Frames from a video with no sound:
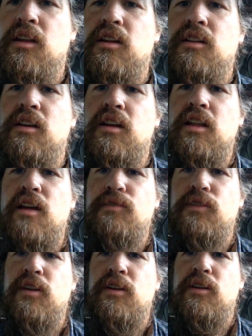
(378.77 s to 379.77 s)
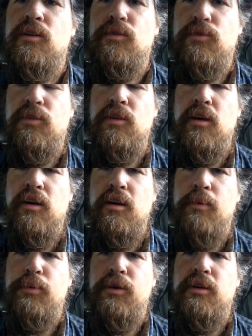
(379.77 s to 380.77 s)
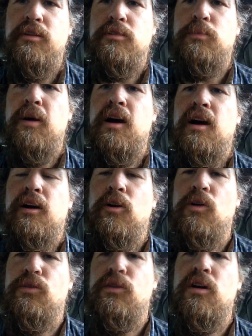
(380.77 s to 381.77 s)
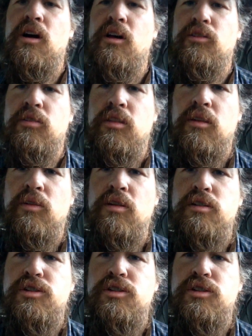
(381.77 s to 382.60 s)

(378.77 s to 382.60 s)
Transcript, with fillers: he did in that video a couple years back. Overalls with an orange